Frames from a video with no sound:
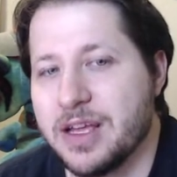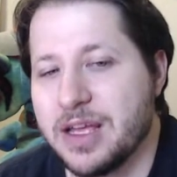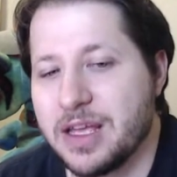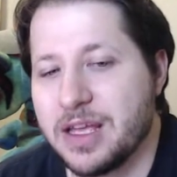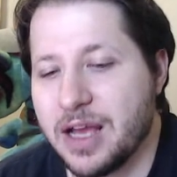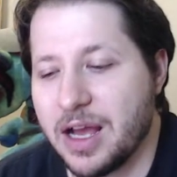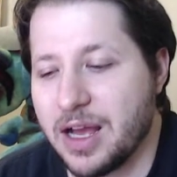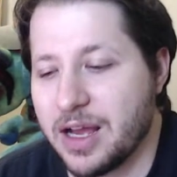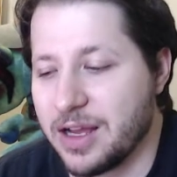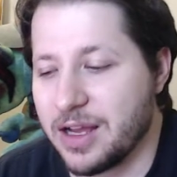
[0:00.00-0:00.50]

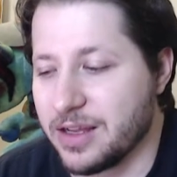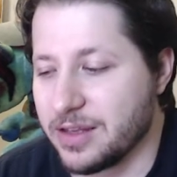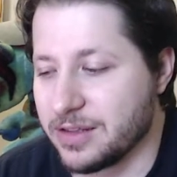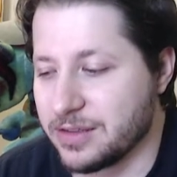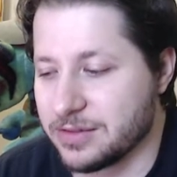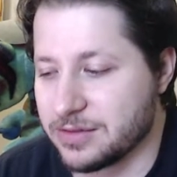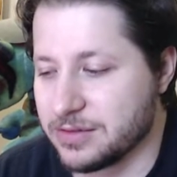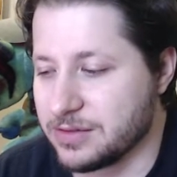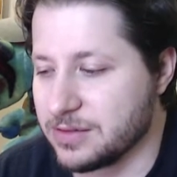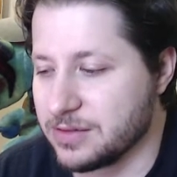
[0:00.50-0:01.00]
Uh,
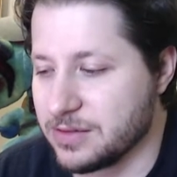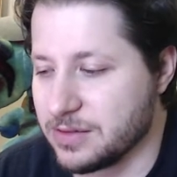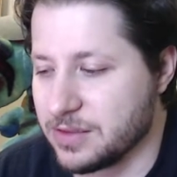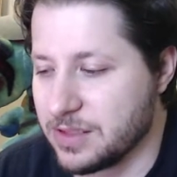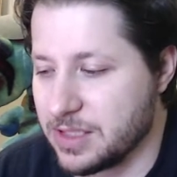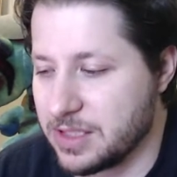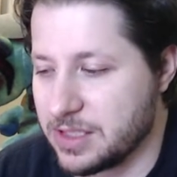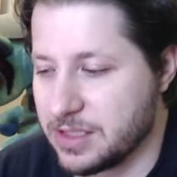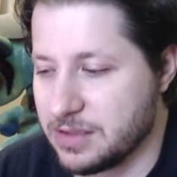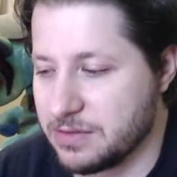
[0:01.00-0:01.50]

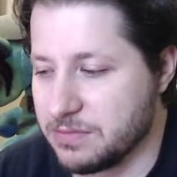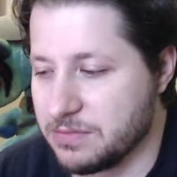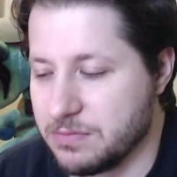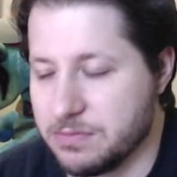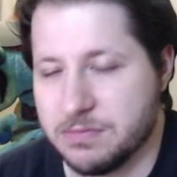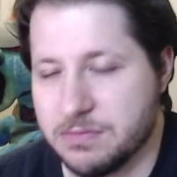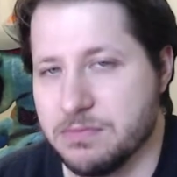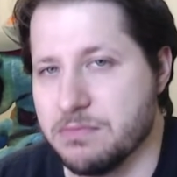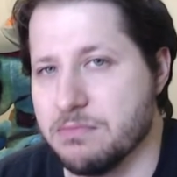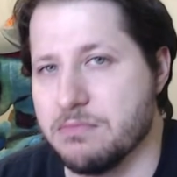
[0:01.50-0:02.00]
he
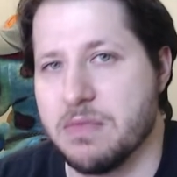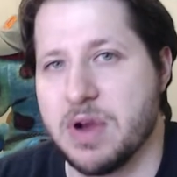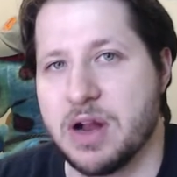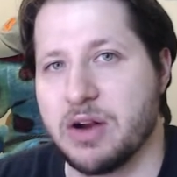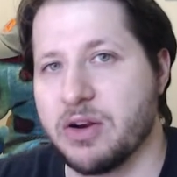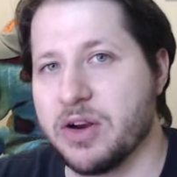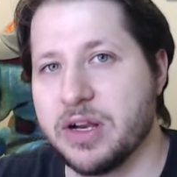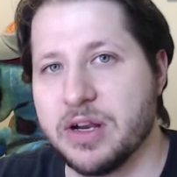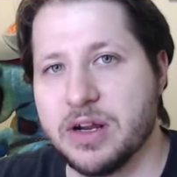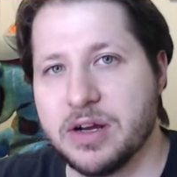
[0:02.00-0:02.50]

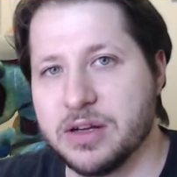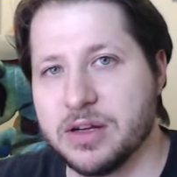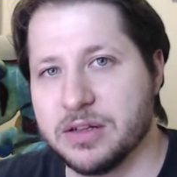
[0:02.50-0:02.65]
married a